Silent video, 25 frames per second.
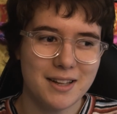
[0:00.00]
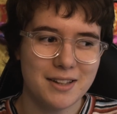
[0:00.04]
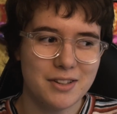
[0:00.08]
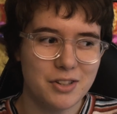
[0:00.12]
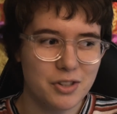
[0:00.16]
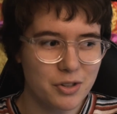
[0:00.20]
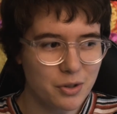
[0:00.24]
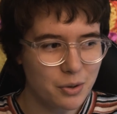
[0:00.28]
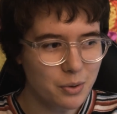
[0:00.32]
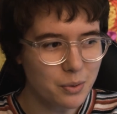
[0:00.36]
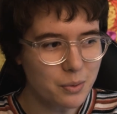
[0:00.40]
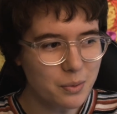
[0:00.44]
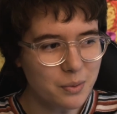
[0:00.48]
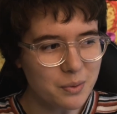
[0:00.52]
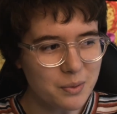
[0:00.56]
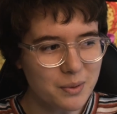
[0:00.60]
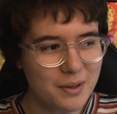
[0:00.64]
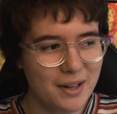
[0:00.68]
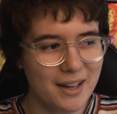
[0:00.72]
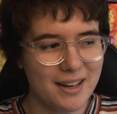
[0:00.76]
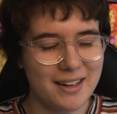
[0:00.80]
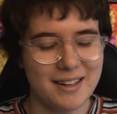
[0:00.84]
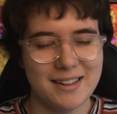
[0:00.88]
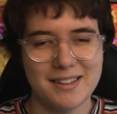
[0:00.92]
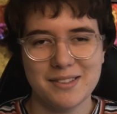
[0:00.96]
cool,
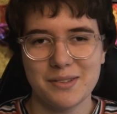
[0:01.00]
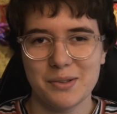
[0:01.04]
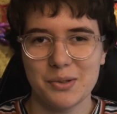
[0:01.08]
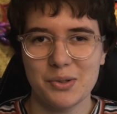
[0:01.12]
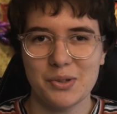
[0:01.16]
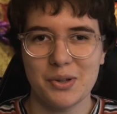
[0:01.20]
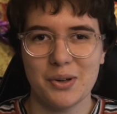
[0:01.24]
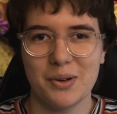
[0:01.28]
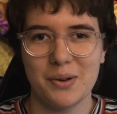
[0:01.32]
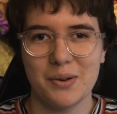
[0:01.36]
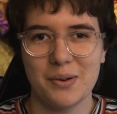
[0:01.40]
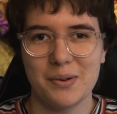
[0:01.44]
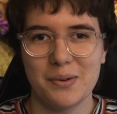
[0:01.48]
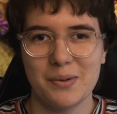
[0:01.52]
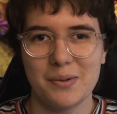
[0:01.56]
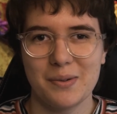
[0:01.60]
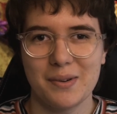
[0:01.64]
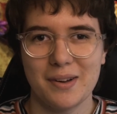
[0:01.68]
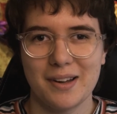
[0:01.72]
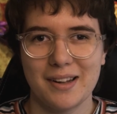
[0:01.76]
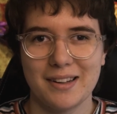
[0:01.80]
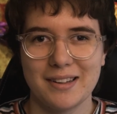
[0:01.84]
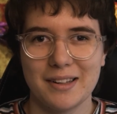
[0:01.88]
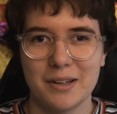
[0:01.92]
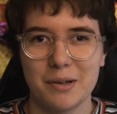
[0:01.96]
and it's also
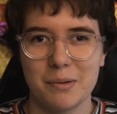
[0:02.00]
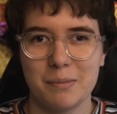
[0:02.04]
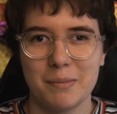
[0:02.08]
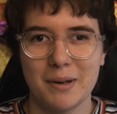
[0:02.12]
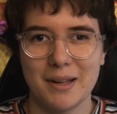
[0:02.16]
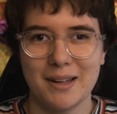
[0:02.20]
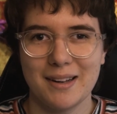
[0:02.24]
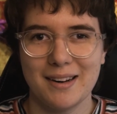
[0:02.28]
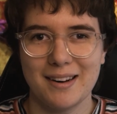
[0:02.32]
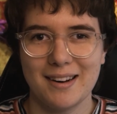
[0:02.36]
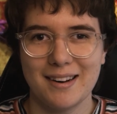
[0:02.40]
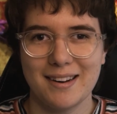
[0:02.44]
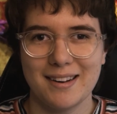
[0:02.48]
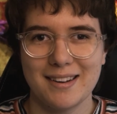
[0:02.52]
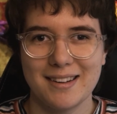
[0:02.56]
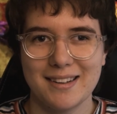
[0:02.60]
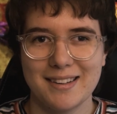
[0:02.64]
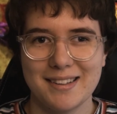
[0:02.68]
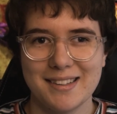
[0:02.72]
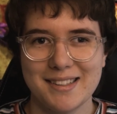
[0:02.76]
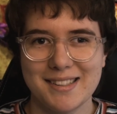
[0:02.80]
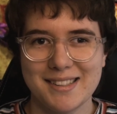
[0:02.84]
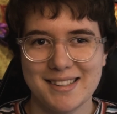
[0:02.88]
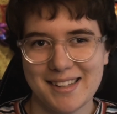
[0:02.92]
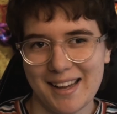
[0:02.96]
a little bit
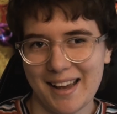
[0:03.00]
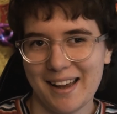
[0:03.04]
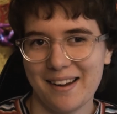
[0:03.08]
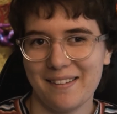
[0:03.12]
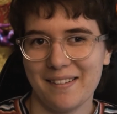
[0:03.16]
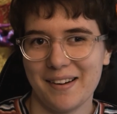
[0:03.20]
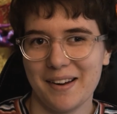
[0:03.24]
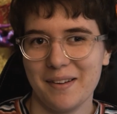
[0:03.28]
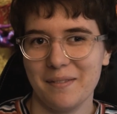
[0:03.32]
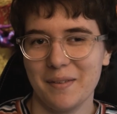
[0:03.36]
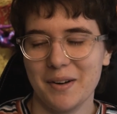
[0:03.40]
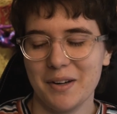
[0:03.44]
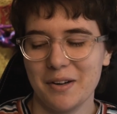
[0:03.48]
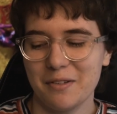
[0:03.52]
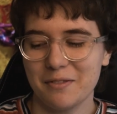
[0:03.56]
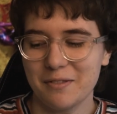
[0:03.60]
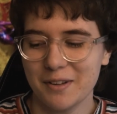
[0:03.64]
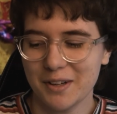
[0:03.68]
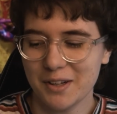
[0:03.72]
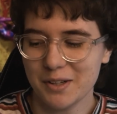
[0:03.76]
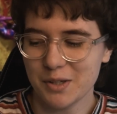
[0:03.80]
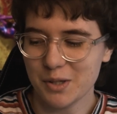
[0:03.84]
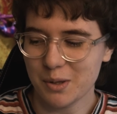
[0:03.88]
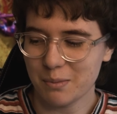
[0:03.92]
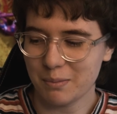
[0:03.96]
scary when you
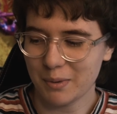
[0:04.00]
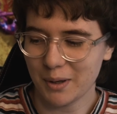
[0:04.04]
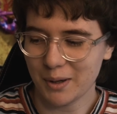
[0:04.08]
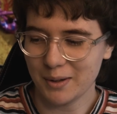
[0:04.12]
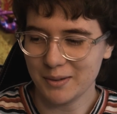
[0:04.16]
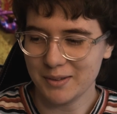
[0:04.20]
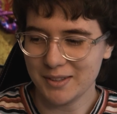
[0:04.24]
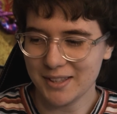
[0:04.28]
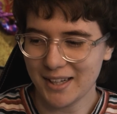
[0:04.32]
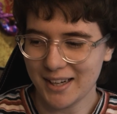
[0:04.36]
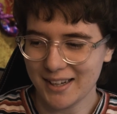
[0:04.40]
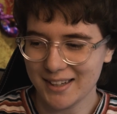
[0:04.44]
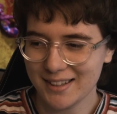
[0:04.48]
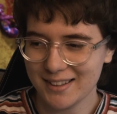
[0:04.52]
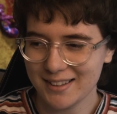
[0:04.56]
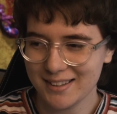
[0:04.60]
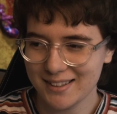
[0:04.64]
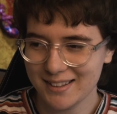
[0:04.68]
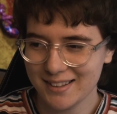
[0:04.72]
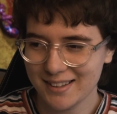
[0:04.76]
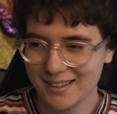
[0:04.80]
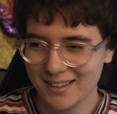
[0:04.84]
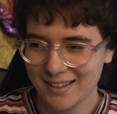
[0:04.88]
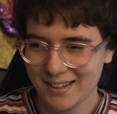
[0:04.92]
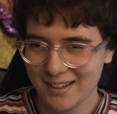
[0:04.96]
finish a project
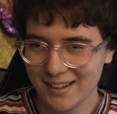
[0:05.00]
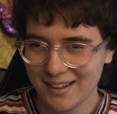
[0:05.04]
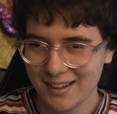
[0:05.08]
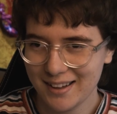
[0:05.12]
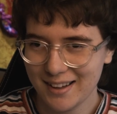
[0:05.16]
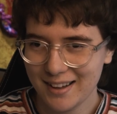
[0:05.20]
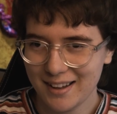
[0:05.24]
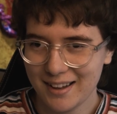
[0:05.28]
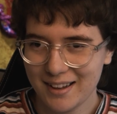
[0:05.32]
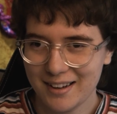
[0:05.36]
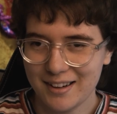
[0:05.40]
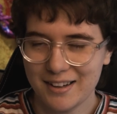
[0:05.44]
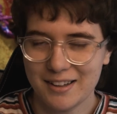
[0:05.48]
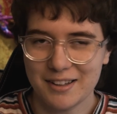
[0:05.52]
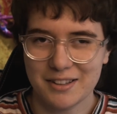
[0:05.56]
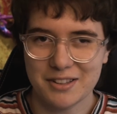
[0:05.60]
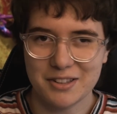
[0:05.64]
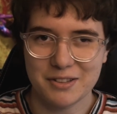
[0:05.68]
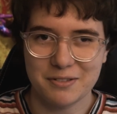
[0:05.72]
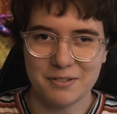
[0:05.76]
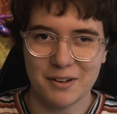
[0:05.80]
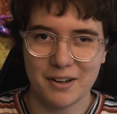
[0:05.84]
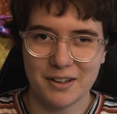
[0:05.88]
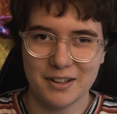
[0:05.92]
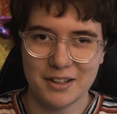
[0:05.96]
and you get to
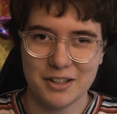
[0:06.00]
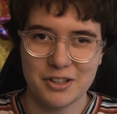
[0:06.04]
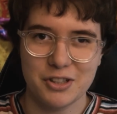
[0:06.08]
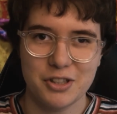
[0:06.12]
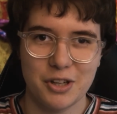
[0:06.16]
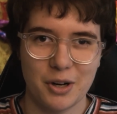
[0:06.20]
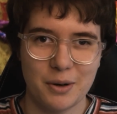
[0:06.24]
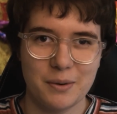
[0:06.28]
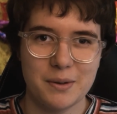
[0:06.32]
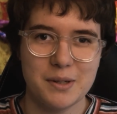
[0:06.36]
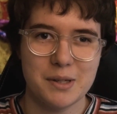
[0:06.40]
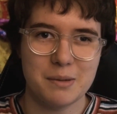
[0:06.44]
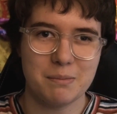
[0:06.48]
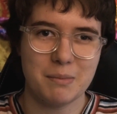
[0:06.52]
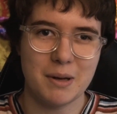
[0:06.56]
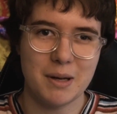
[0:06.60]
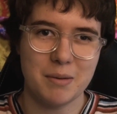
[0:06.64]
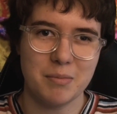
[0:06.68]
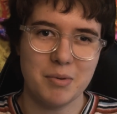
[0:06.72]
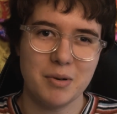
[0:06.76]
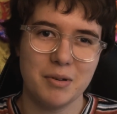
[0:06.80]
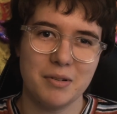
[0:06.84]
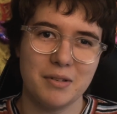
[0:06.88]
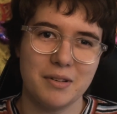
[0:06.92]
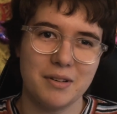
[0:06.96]
finally show it to
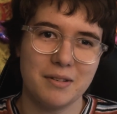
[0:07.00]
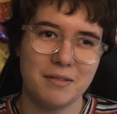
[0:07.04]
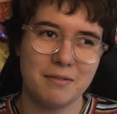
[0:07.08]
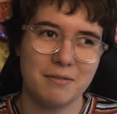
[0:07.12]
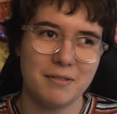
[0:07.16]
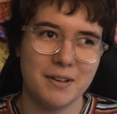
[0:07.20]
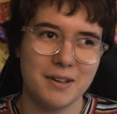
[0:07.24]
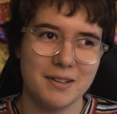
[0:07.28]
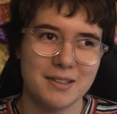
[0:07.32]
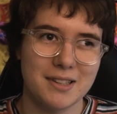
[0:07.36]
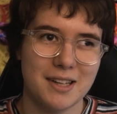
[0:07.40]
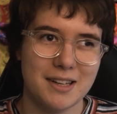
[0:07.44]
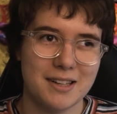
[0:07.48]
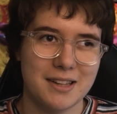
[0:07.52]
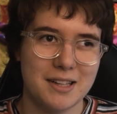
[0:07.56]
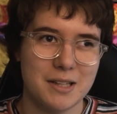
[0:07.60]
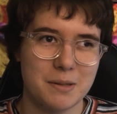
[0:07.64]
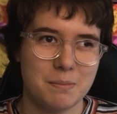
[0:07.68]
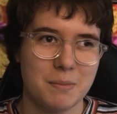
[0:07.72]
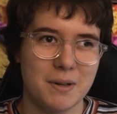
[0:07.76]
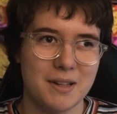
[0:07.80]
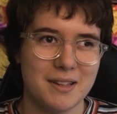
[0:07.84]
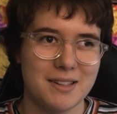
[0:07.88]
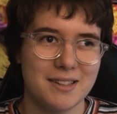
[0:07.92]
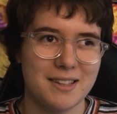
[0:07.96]
people. It feels like there's
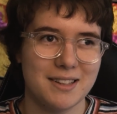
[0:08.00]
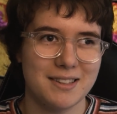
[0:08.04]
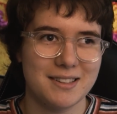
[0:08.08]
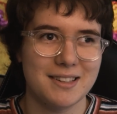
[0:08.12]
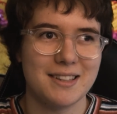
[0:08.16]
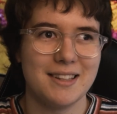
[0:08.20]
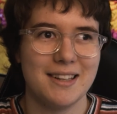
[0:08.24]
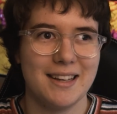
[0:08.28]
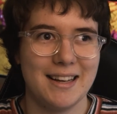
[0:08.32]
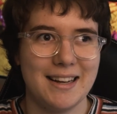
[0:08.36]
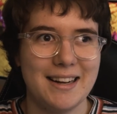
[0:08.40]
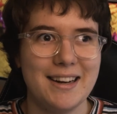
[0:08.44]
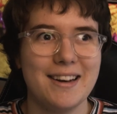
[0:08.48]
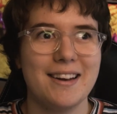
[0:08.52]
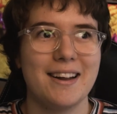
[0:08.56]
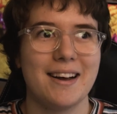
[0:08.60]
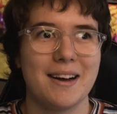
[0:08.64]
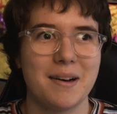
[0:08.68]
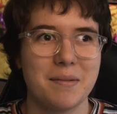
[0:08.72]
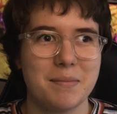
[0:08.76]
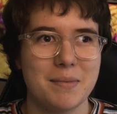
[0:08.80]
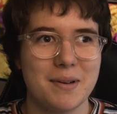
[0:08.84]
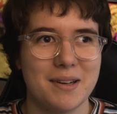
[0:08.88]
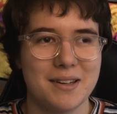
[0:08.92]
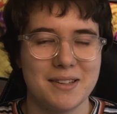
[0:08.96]
been such a lead
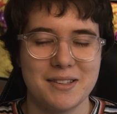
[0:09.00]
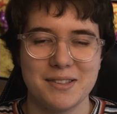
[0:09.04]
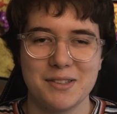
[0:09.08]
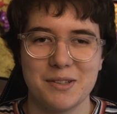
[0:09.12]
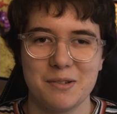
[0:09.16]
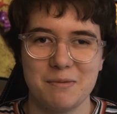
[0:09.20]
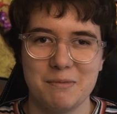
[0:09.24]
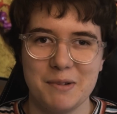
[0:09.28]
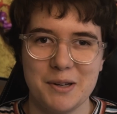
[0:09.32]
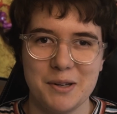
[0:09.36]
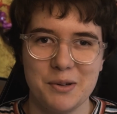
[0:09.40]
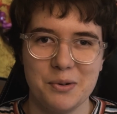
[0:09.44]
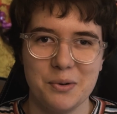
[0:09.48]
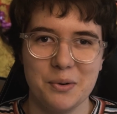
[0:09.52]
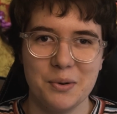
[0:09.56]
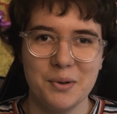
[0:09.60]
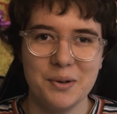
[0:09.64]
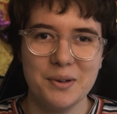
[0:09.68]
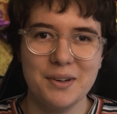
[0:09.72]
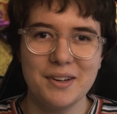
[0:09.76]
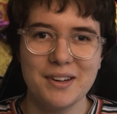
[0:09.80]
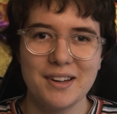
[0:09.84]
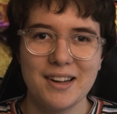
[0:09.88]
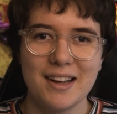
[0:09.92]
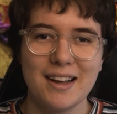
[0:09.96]
up. It should be
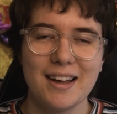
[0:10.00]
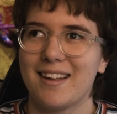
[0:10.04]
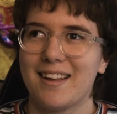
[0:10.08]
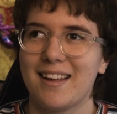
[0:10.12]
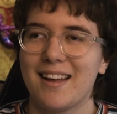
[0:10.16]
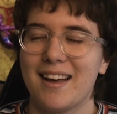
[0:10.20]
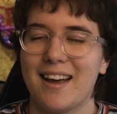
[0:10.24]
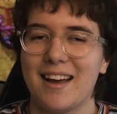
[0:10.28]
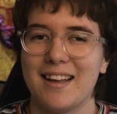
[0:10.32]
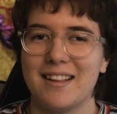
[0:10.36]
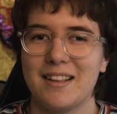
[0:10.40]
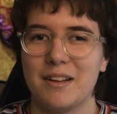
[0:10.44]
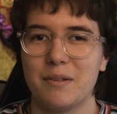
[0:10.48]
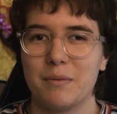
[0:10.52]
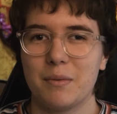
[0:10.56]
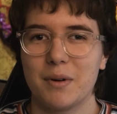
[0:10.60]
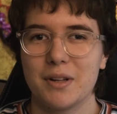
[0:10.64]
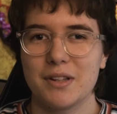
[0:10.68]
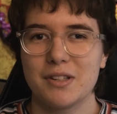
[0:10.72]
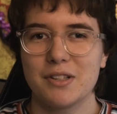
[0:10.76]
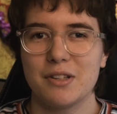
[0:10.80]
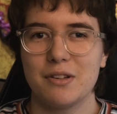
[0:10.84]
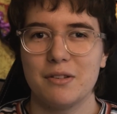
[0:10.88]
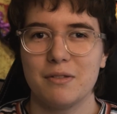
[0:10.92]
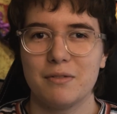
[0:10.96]
good. And then
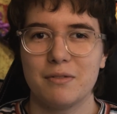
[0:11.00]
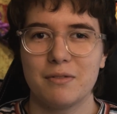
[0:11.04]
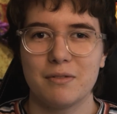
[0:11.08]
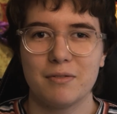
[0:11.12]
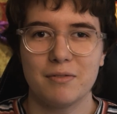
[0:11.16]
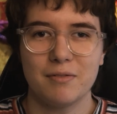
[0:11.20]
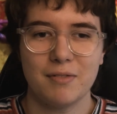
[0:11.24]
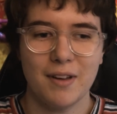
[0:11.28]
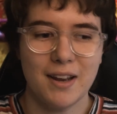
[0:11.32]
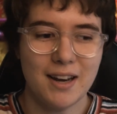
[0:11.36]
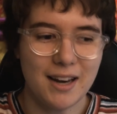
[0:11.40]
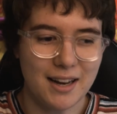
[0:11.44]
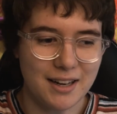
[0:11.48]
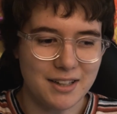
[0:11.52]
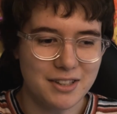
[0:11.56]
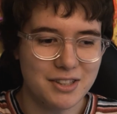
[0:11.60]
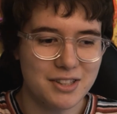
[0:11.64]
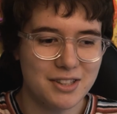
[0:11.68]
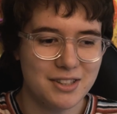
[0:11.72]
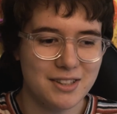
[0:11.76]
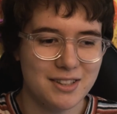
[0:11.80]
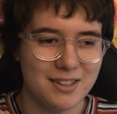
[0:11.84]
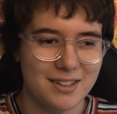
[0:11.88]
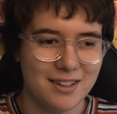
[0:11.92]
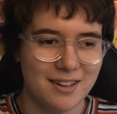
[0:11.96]
once you've
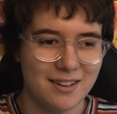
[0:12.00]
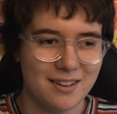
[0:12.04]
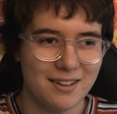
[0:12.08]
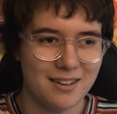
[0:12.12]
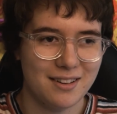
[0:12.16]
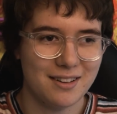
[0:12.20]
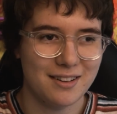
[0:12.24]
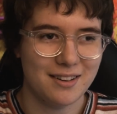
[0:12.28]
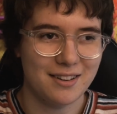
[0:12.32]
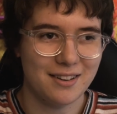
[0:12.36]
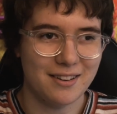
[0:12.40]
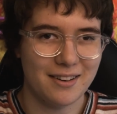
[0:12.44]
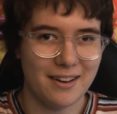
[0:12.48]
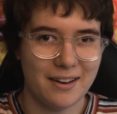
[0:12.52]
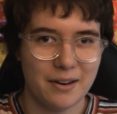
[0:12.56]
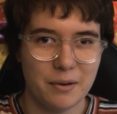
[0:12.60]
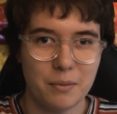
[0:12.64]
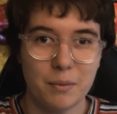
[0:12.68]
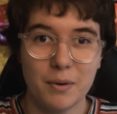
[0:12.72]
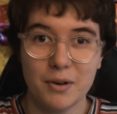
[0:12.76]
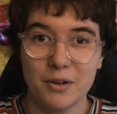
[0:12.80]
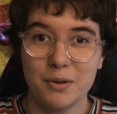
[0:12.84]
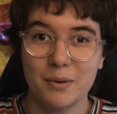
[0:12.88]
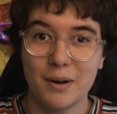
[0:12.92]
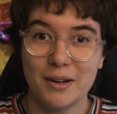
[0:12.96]
finished you're like,
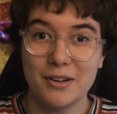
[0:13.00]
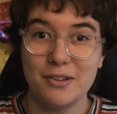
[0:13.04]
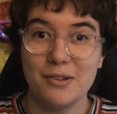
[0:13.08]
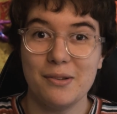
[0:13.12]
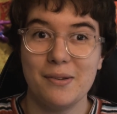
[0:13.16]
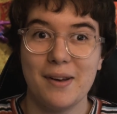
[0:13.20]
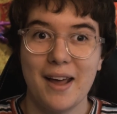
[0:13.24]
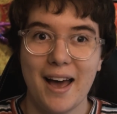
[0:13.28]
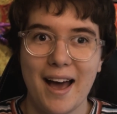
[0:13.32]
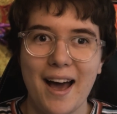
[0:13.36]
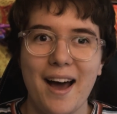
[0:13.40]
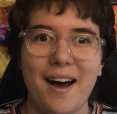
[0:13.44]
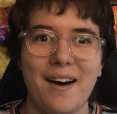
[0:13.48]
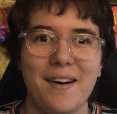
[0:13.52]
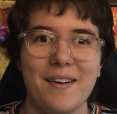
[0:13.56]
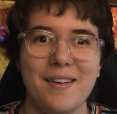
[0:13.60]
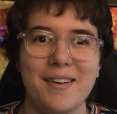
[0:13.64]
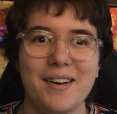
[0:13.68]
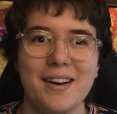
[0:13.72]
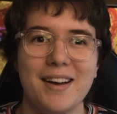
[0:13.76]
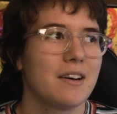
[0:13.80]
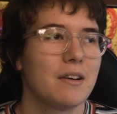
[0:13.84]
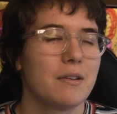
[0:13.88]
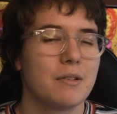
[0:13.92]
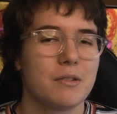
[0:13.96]
what do I do now? I